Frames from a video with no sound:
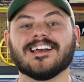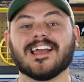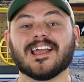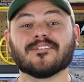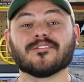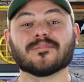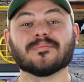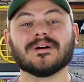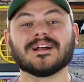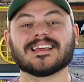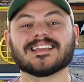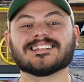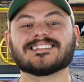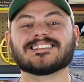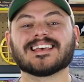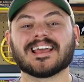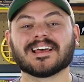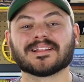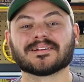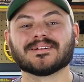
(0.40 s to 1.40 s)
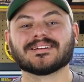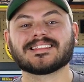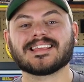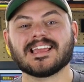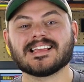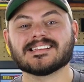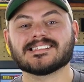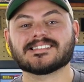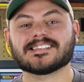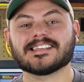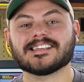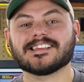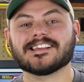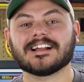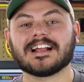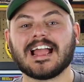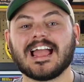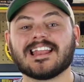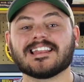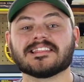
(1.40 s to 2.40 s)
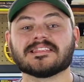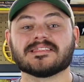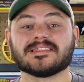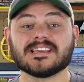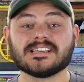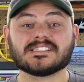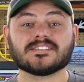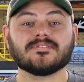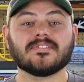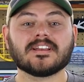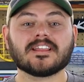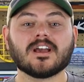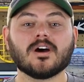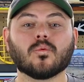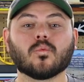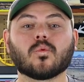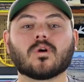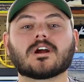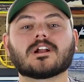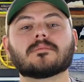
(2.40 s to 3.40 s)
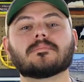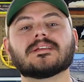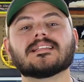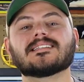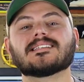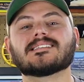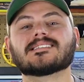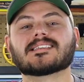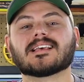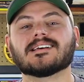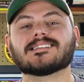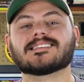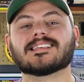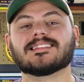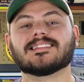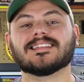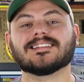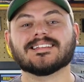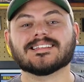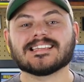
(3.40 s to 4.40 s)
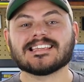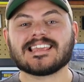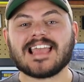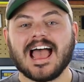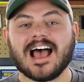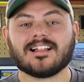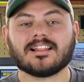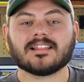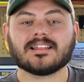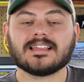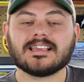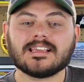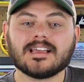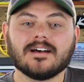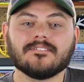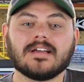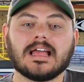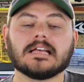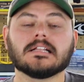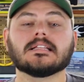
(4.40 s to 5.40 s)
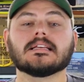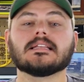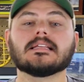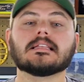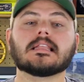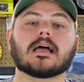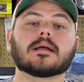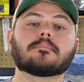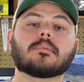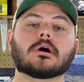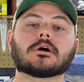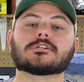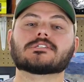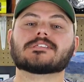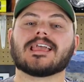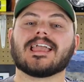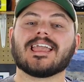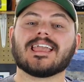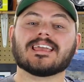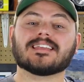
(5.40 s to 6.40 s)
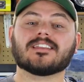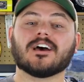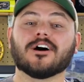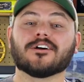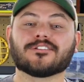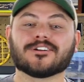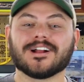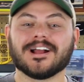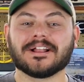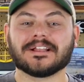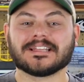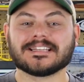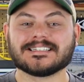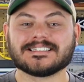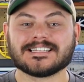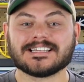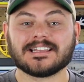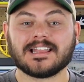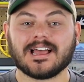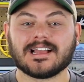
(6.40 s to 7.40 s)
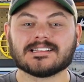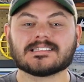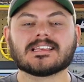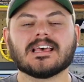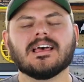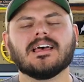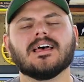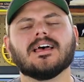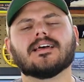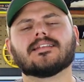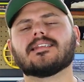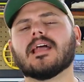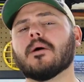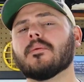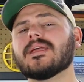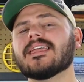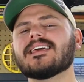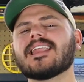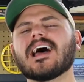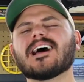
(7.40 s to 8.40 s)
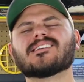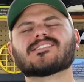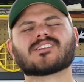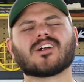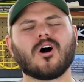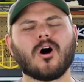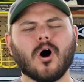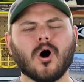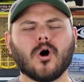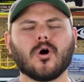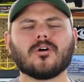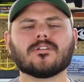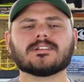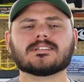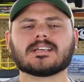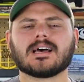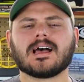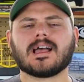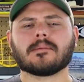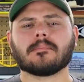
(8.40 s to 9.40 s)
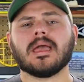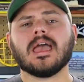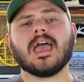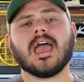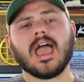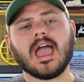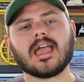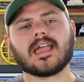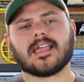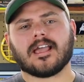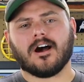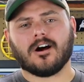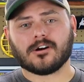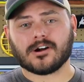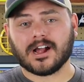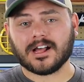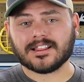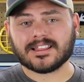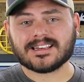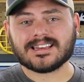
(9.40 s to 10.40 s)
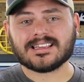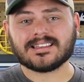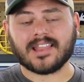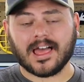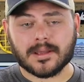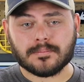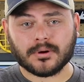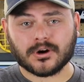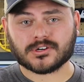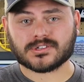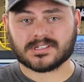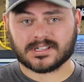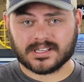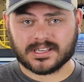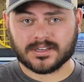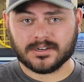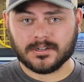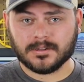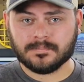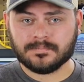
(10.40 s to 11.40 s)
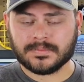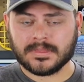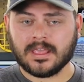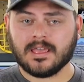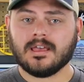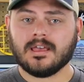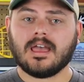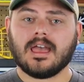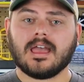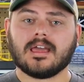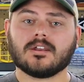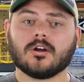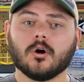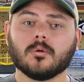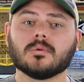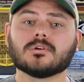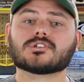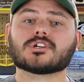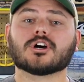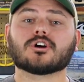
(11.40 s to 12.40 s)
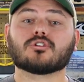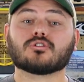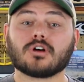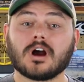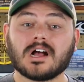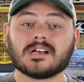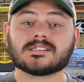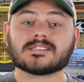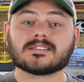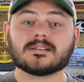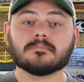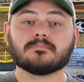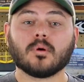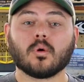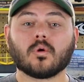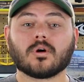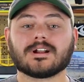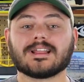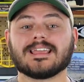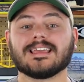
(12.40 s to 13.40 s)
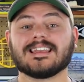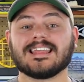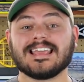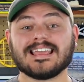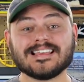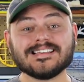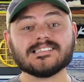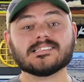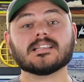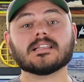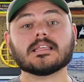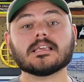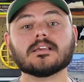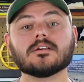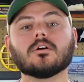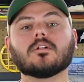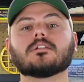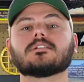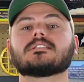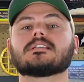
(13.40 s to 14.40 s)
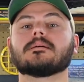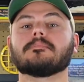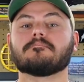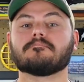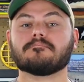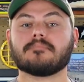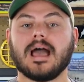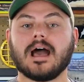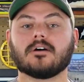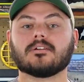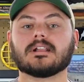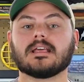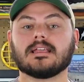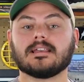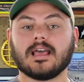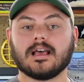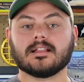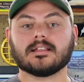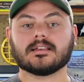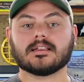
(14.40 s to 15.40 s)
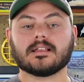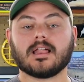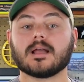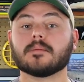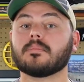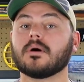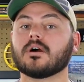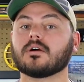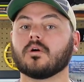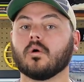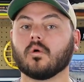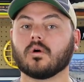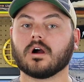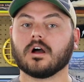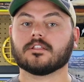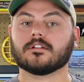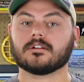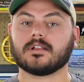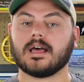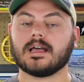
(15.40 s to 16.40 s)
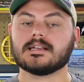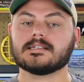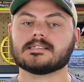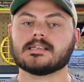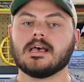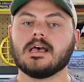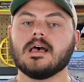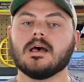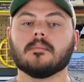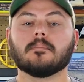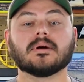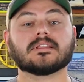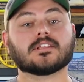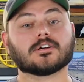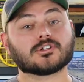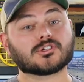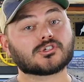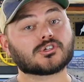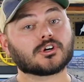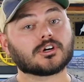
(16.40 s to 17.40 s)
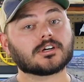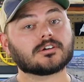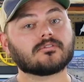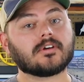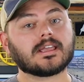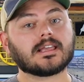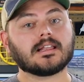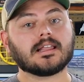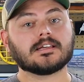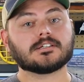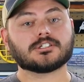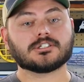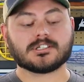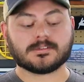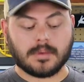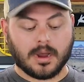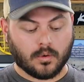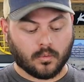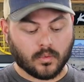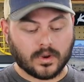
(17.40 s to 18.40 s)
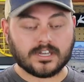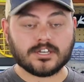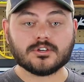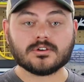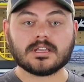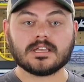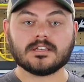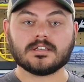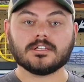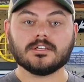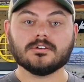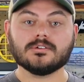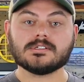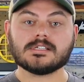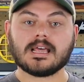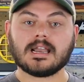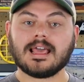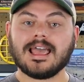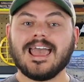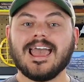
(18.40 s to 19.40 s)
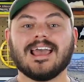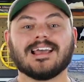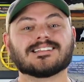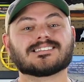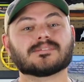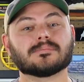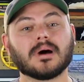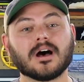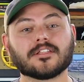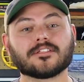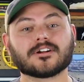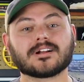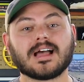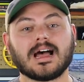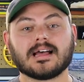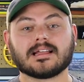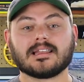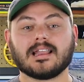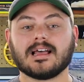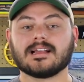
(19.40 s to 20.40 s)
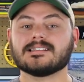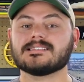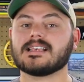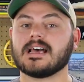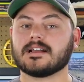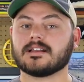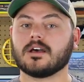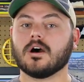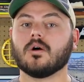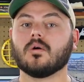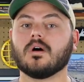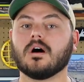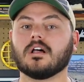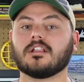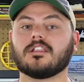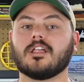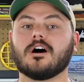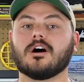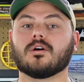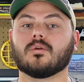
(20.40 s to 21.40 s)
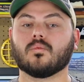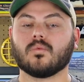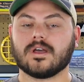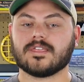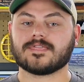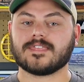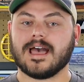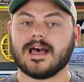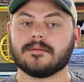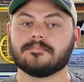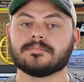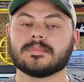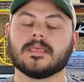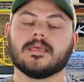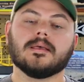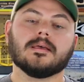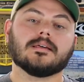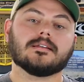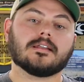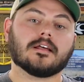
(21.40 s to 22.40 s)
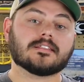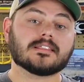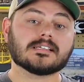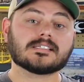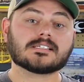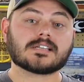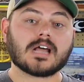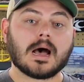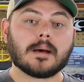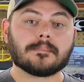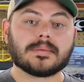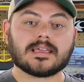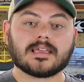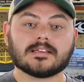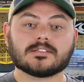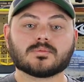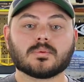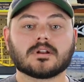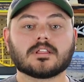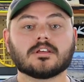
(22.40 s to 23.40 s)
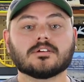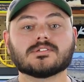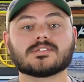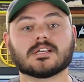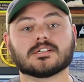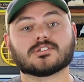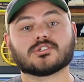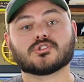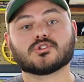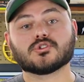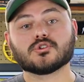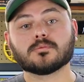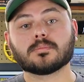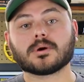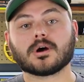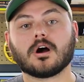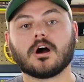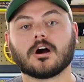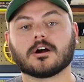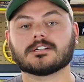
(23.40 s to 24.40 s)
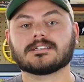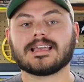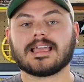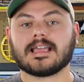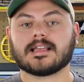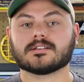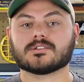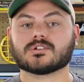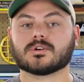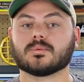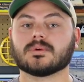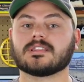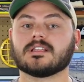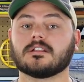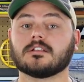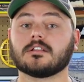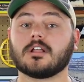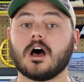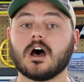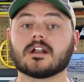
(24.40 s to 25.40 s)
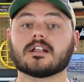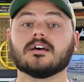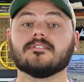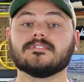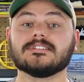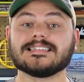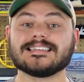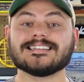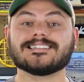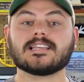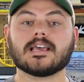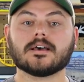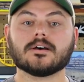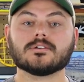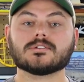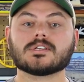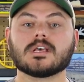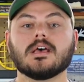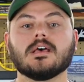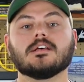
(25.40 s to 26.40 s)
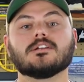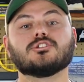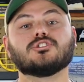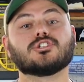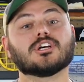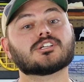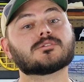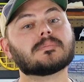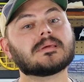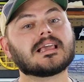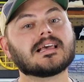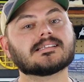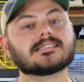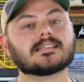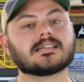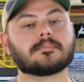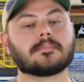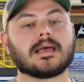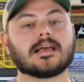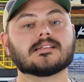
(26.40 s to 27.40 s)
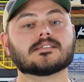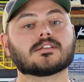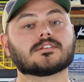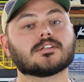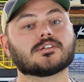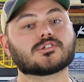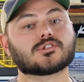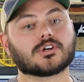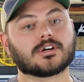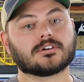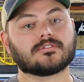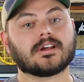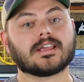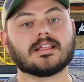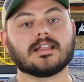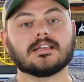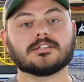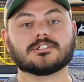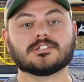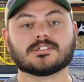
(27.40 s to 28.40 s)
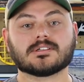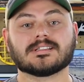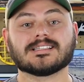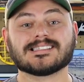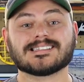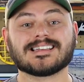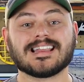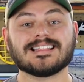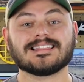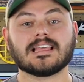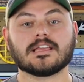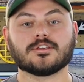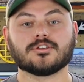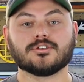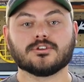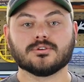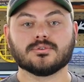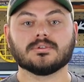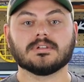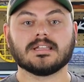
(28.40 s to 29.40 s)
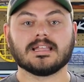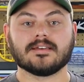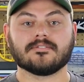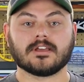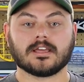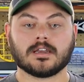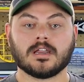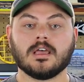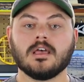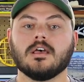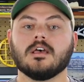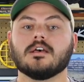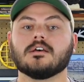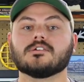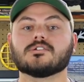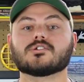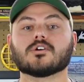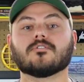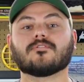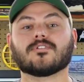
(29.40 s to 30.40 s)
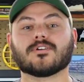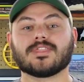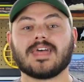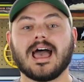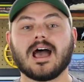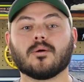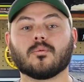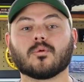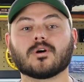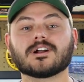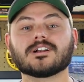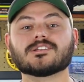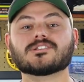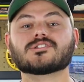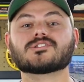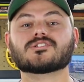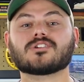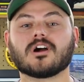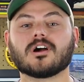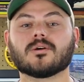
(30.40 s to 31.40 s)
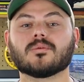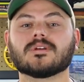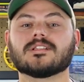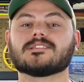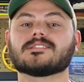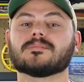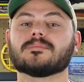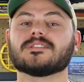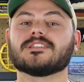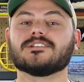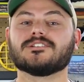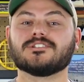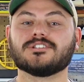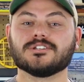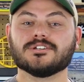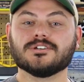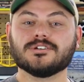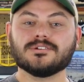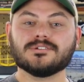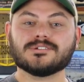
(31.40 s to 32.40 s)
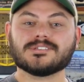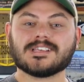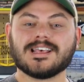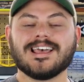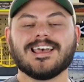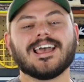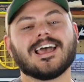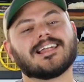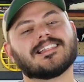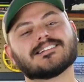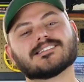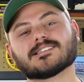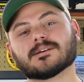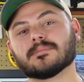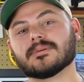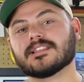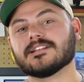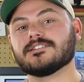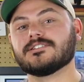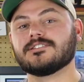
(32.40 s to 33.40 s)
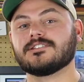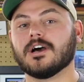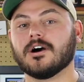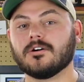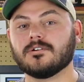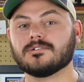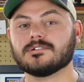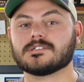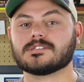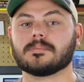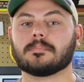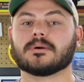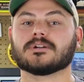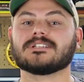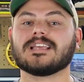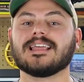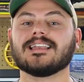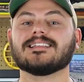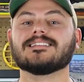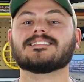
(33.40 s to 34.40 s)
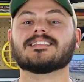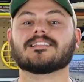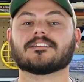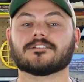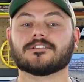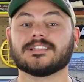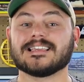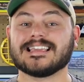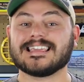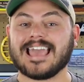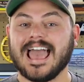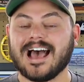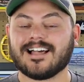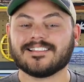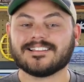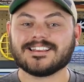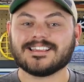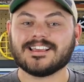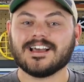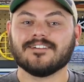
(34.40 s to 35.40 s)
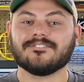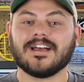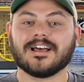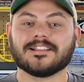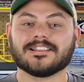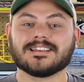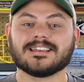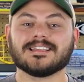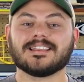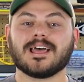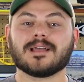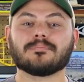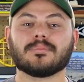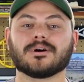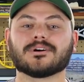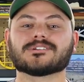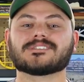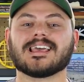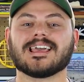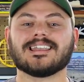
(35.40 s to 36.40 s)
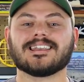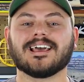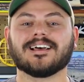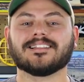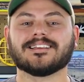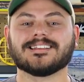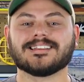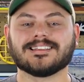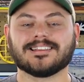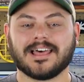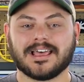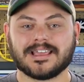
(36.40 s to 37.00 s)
Hey everybody, Taylor with KC here, and in this video, we're going to be discussing the legality of LED light bars and other LED lights. Now, we get asked all the time, hey, are LED light bars legal? And almost across the board, it is legal to mount an LED light bar or other lights, but there's certain regulations about when you can use it and some other guidelines that go along with that. Now, this topic is one of those that's super hard to answer with a lot of details, just because it depends on the certain regulations of the state that you live in. So for that, we're gonna start with some of the do's and then some of the don'ts pertaining to their legality of LED light bars and LED